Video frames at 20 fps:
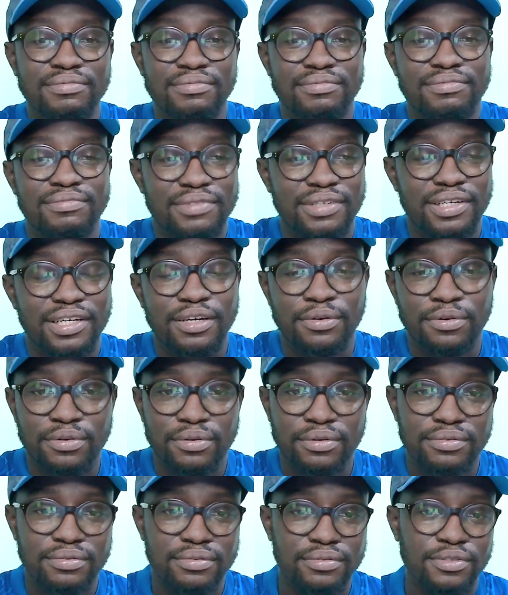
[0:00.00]
he
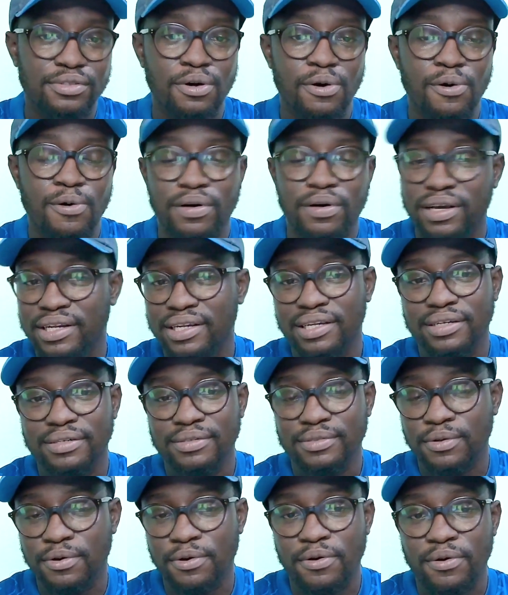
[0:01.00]
could score. He
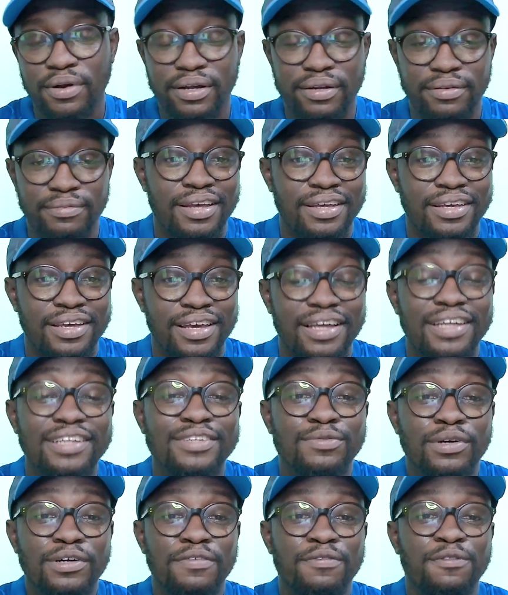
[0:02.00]
didn't score, and yeah,
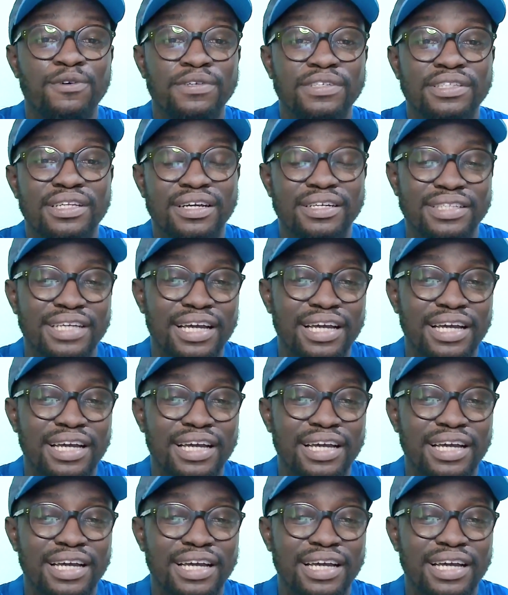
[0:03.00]
it's one of those things.